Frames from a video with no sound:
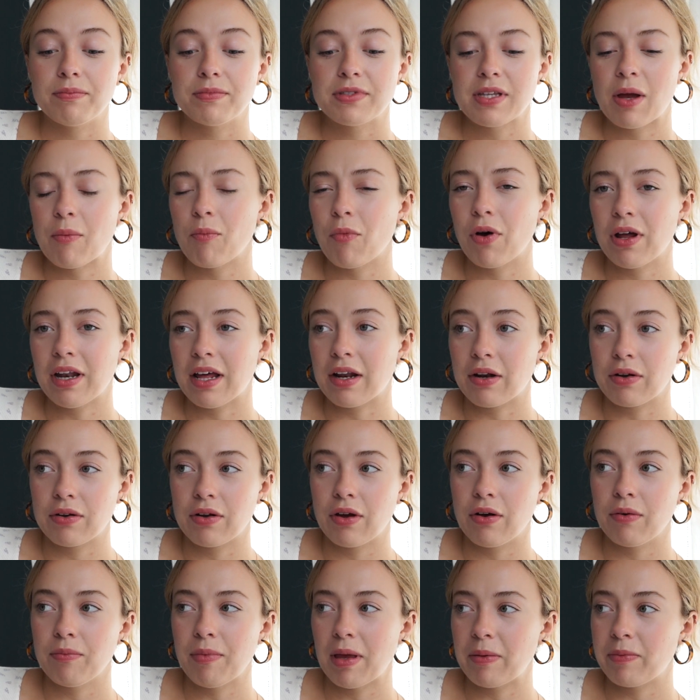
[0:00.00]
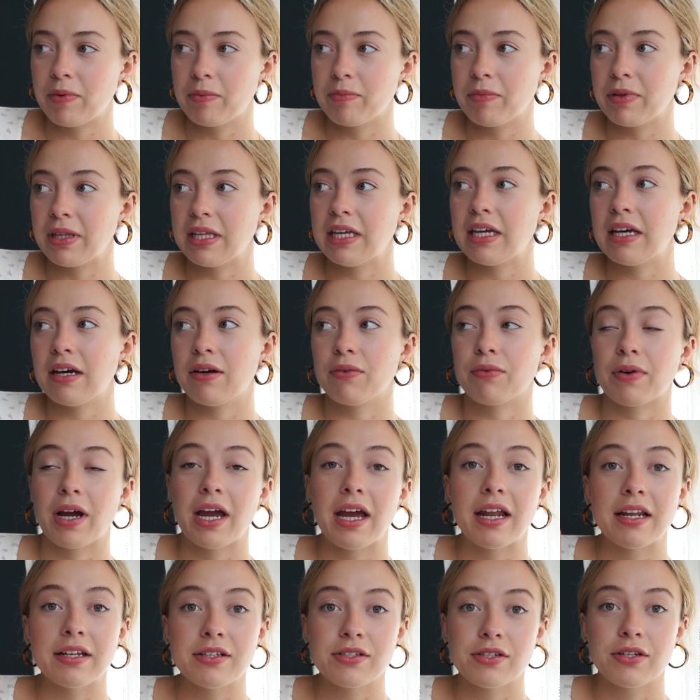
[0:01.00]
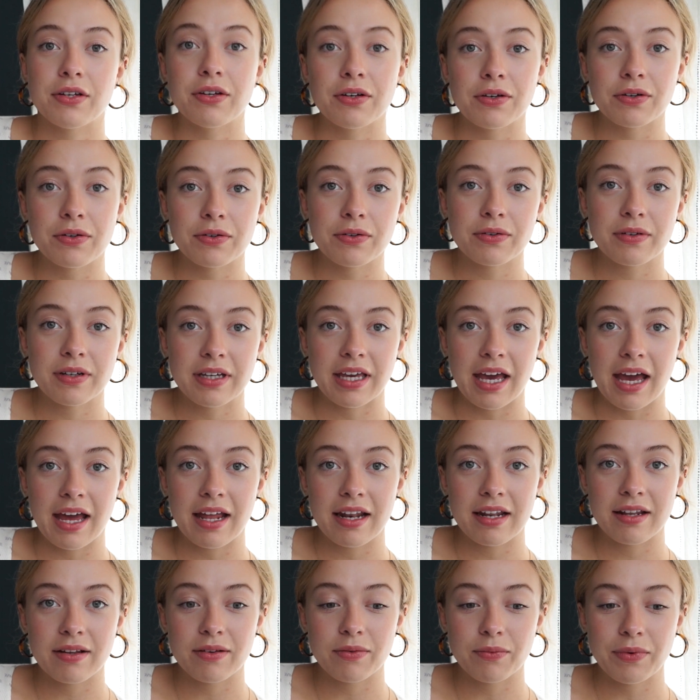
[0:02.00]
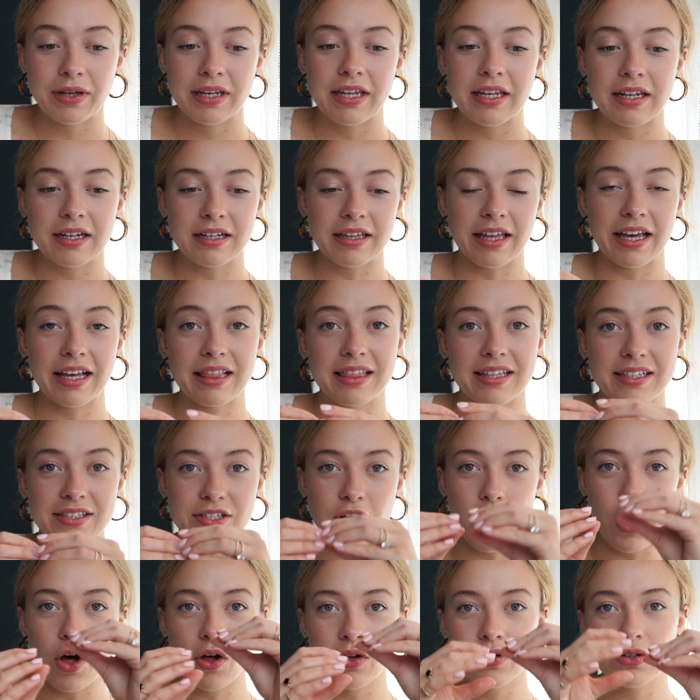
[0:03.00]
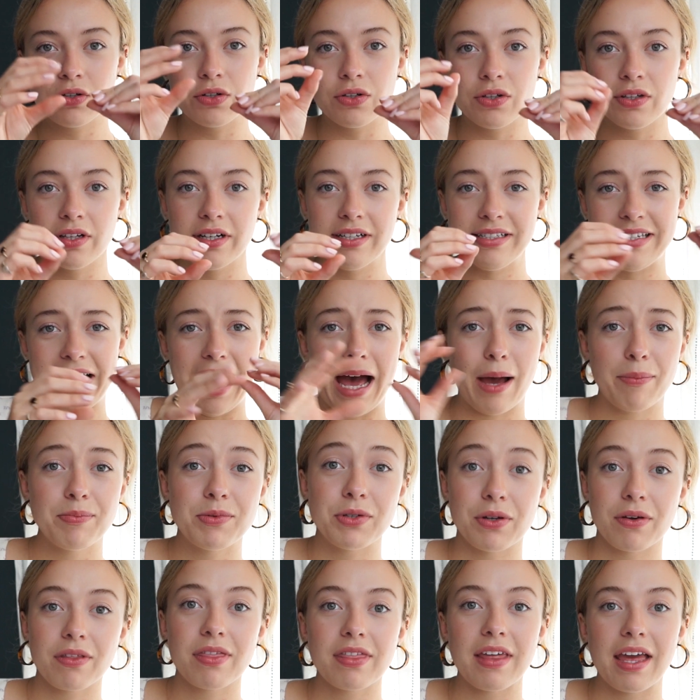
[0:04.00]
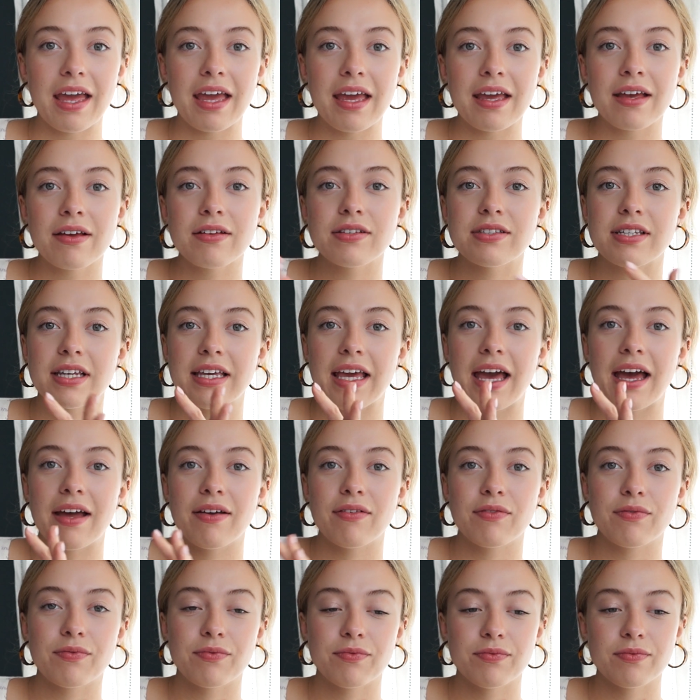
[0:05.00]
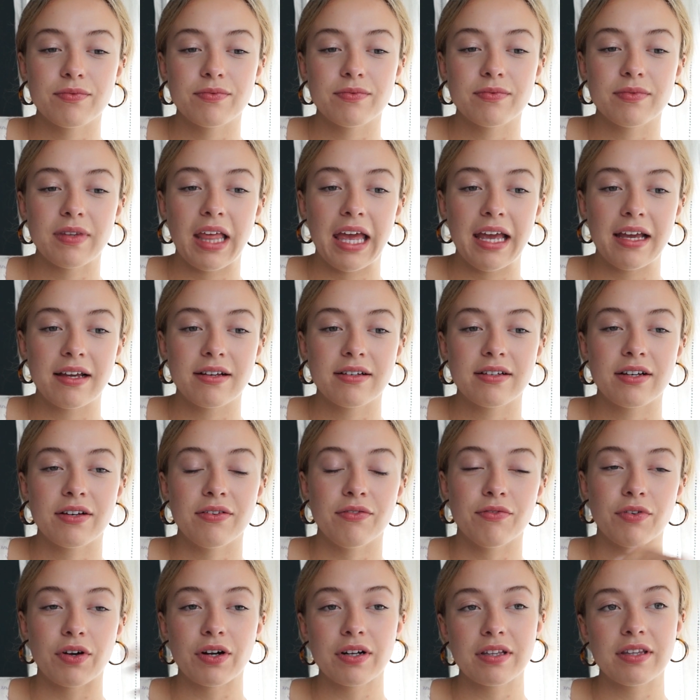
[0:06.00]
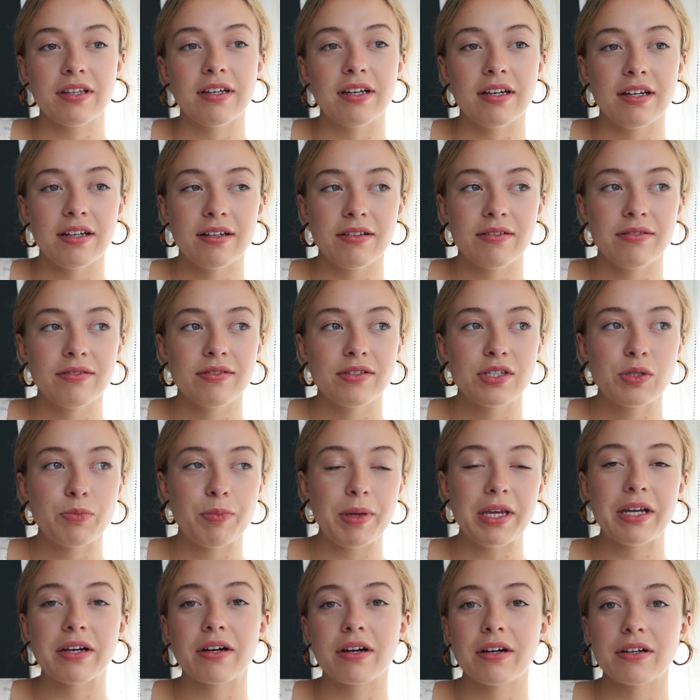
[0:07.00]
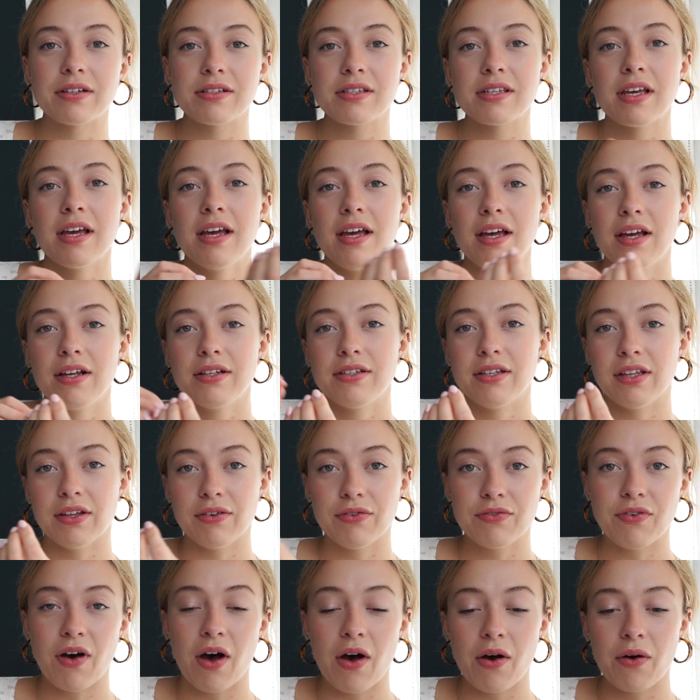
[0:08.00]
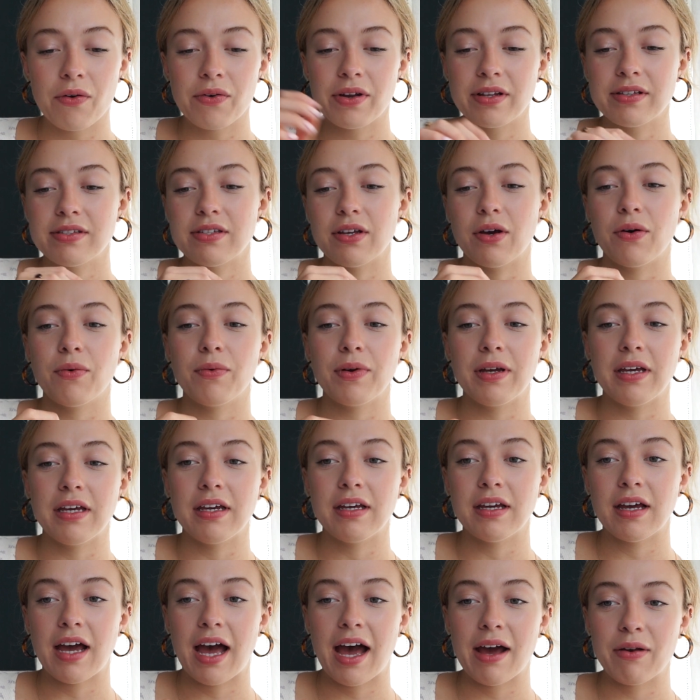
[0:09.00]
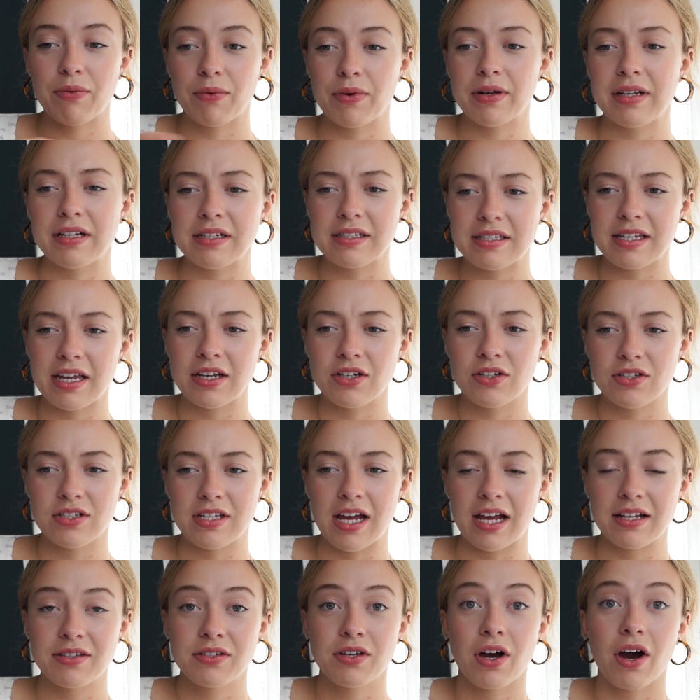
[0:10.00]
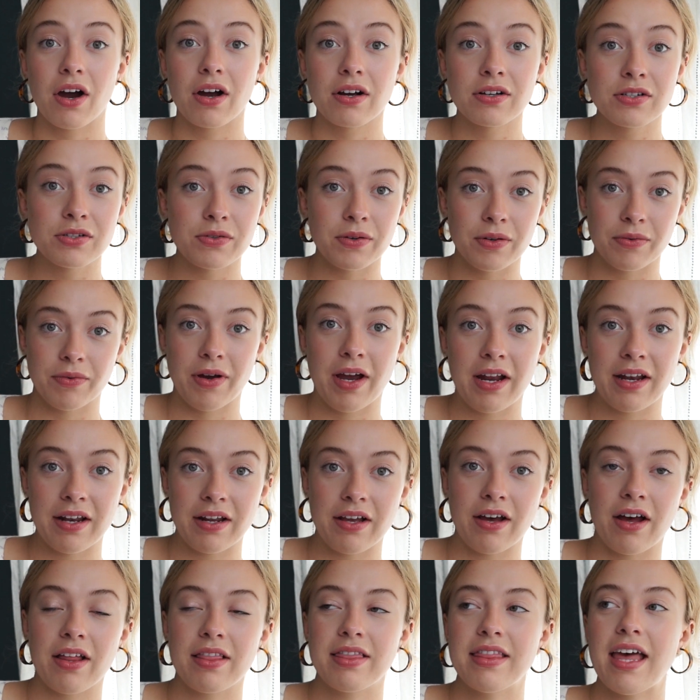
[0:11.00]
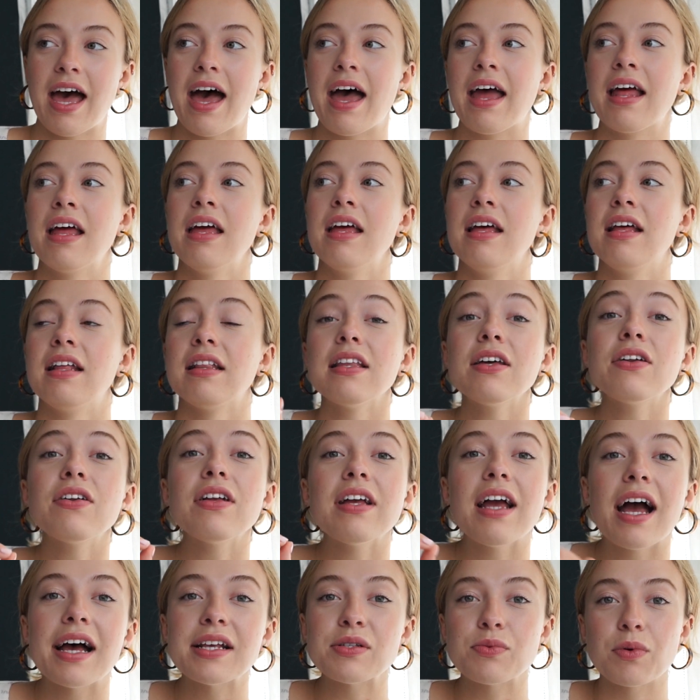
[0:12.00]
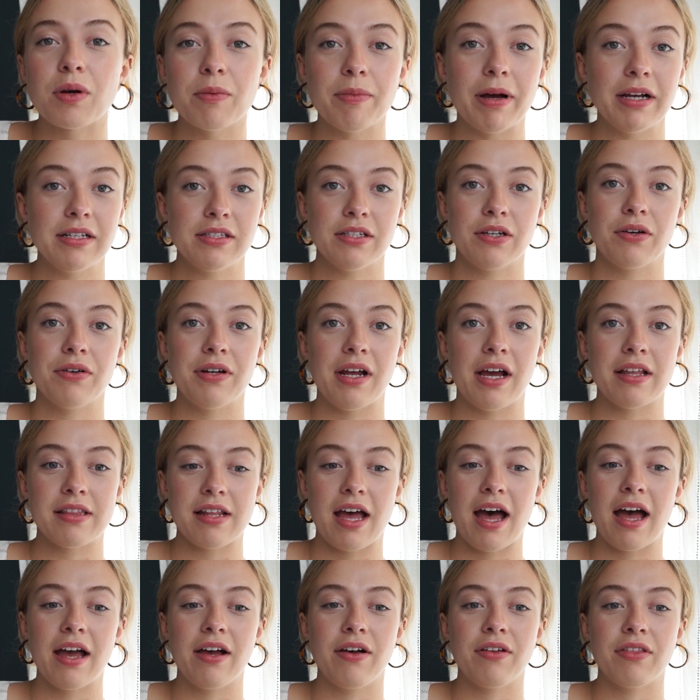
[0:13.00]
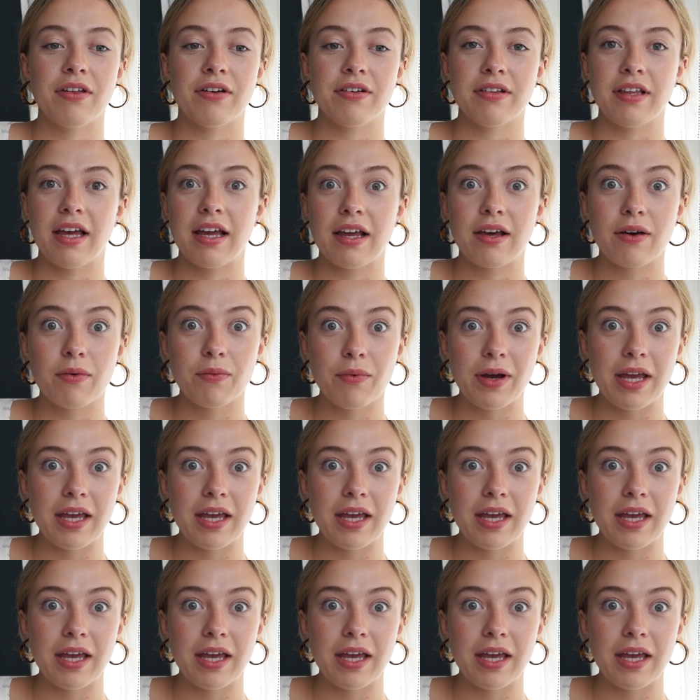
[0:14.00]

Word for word: someone, I don't know, maybe Malia ran into get, we needed like the dongle adapter thing to get like convert the speakers to the phone. And so we had one in Sage's dad's car. So we ran and got that literally as we're about to go down the aisle, they're like,